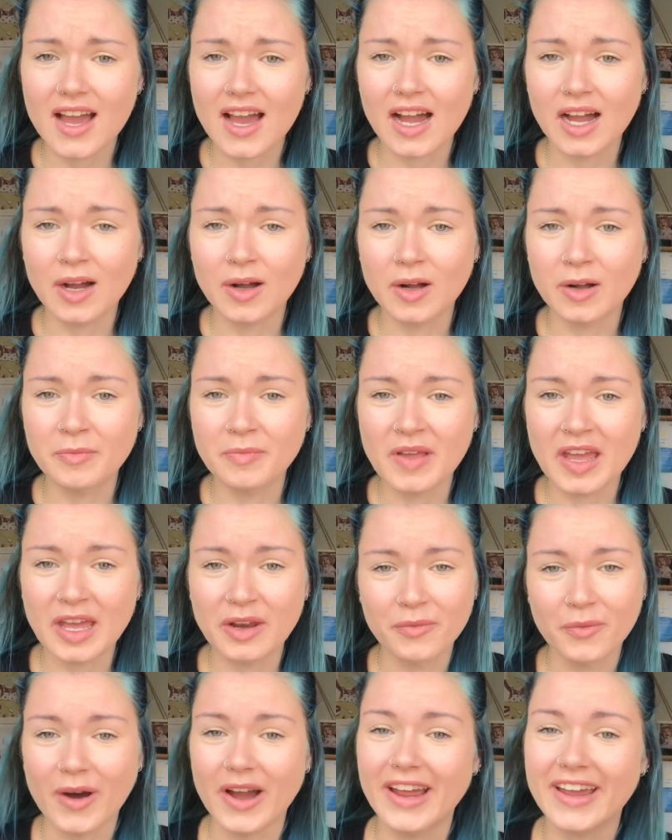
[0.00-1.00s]

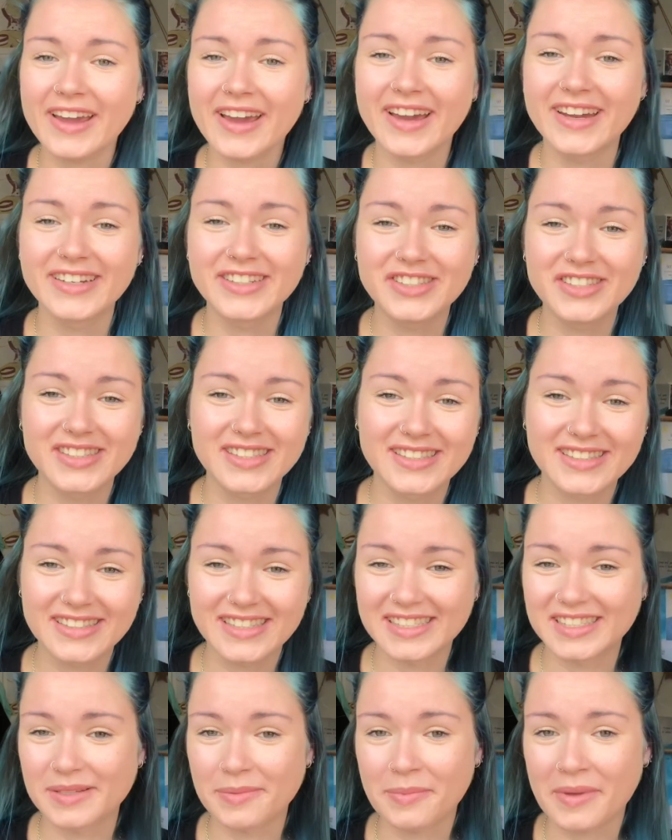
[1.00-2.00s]
and why I kind of just
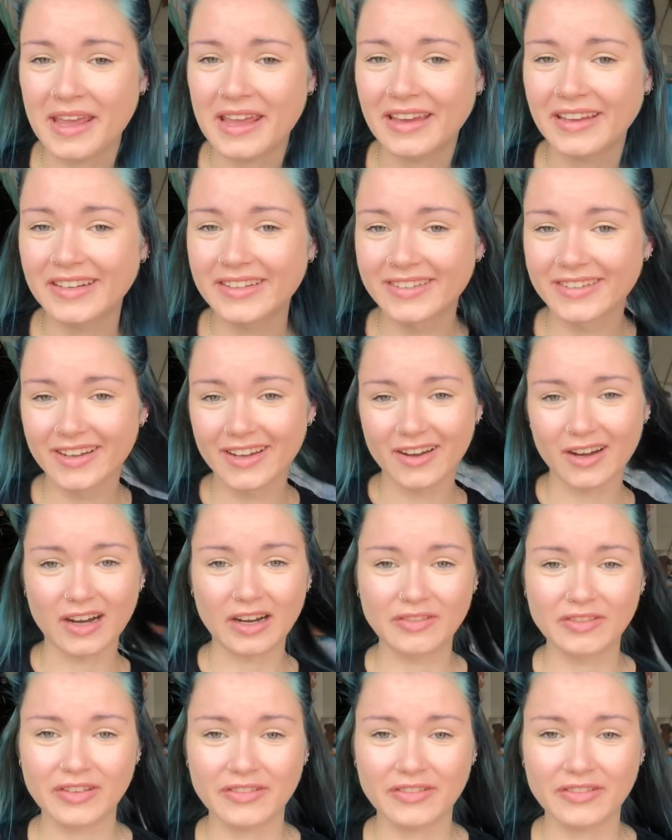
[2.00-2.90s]
disappeared off the